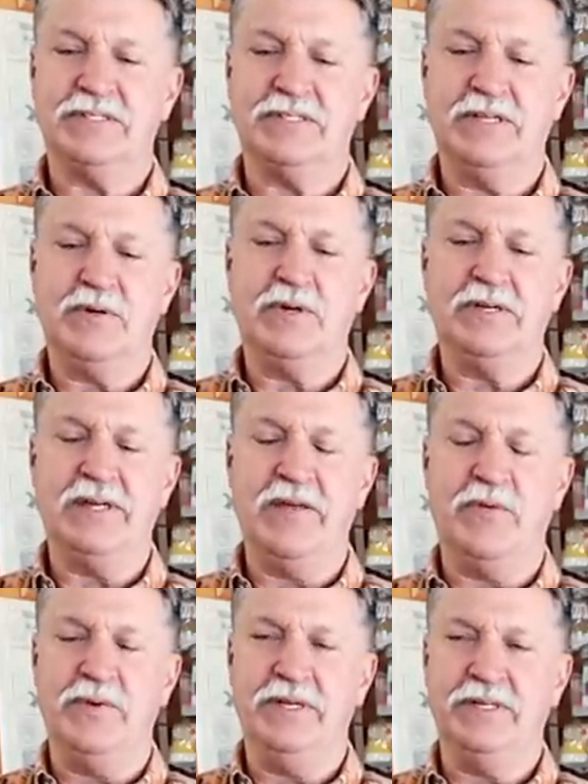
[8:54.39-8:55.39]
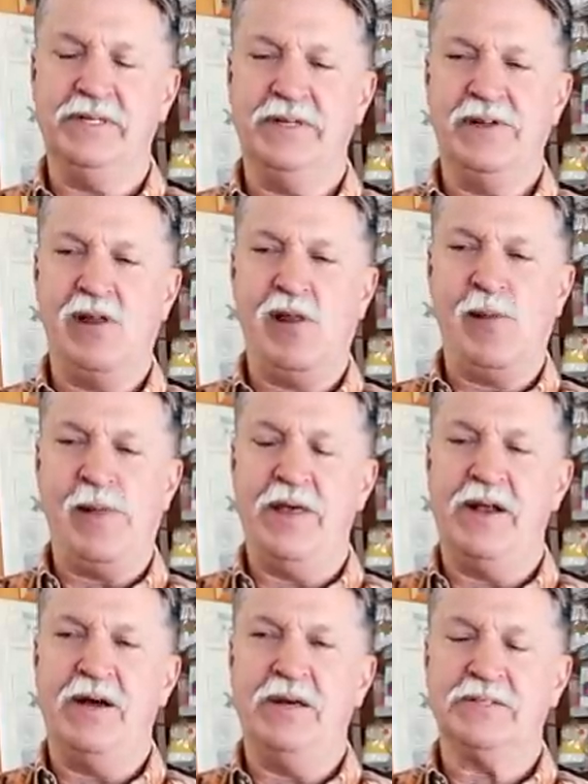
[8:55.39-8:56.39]
So he rolled down the window
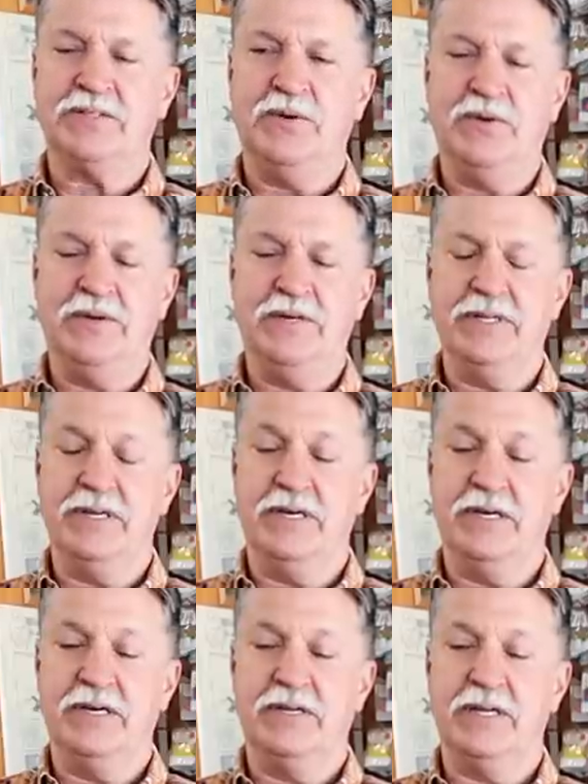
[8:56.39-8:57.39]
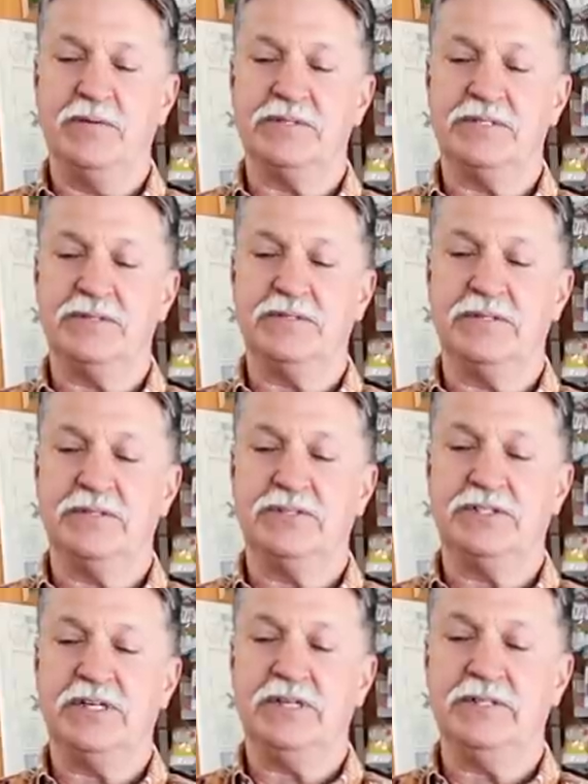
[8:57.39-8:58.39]
and I honked the horn and uh, it was
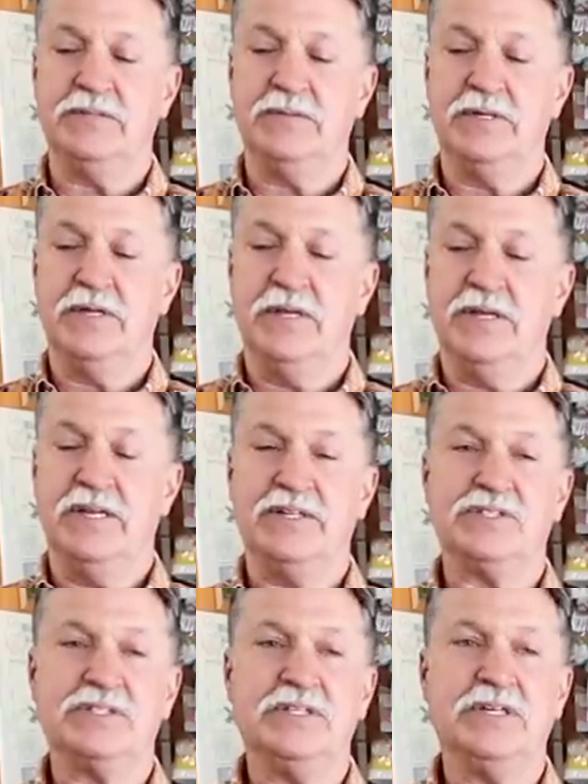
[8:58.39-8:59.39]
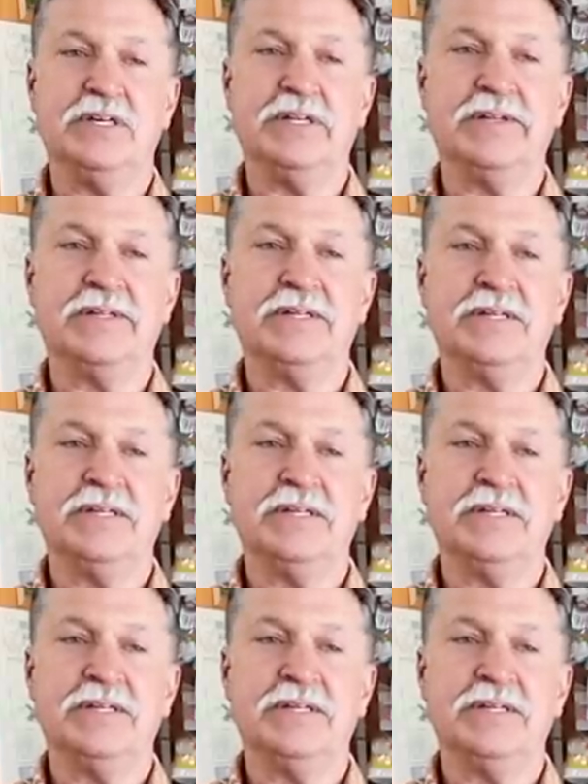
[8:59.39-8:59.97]
Sheldon and his son.